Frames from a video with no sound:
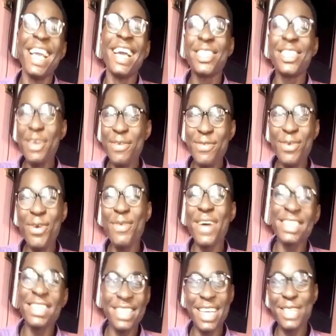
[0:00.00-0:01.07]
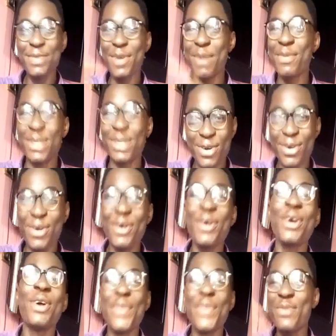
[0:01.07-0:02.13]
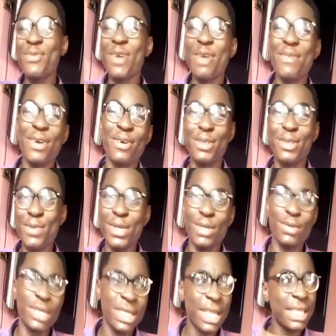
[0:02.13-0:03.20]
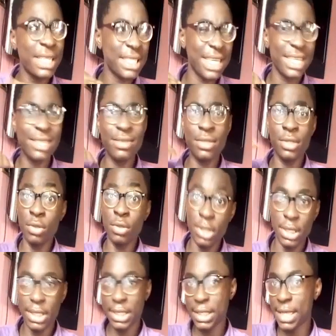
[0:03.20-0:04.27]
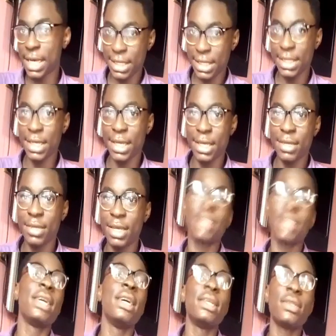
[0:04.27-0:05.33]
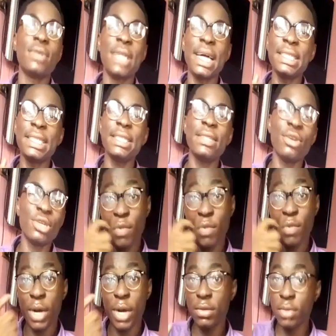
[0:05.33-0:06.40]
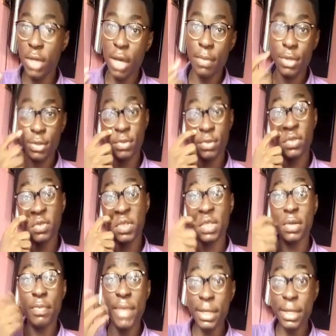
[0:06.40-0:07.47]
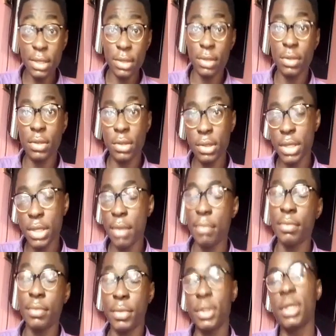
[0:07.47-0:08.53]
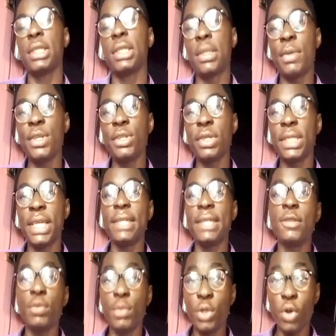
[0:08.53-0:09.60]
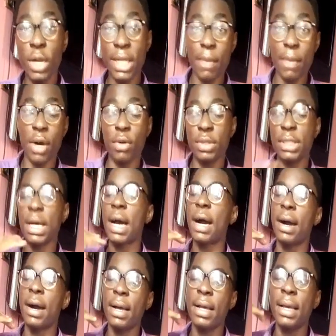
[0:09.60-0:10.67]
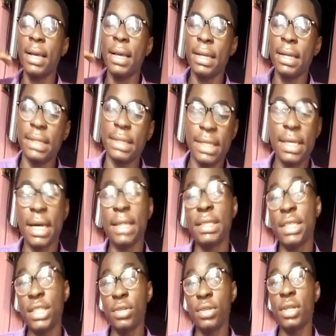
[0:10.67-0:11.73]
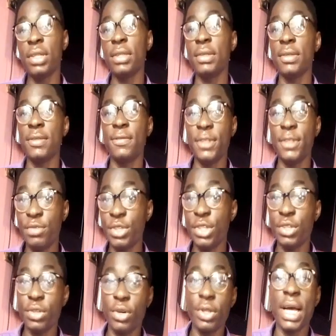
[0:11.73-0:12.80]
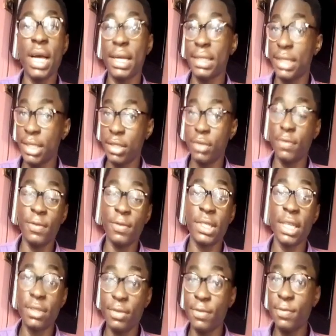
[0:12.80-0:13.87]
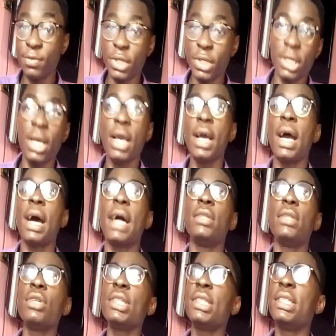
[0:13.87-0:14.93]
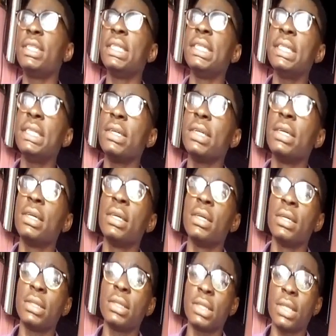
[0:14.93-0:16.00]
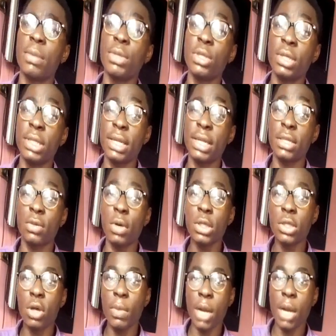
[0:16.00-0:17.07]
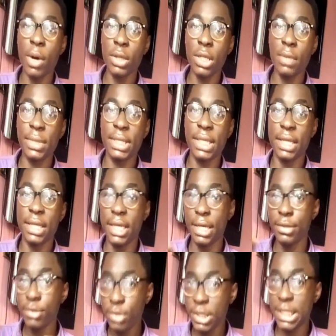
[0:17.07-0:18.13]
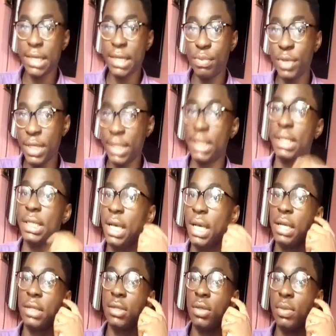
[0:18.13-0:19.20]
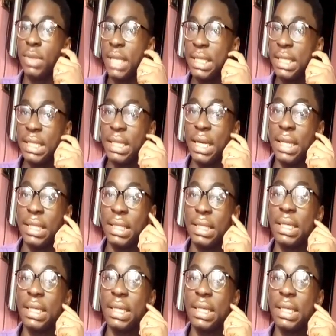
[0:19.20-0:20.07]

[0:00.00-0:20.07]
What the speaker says: So if you go back the next 1 month or maybe 1 week or 2 weeks, you see that it has reduced in size. Get. So that thing does not. Back to chemistry. So the remaining separation techniques we'll be talking about are decantation, filtration, and centrifuging. And those three separation techniques, what's common about them is that they are used to separate substances that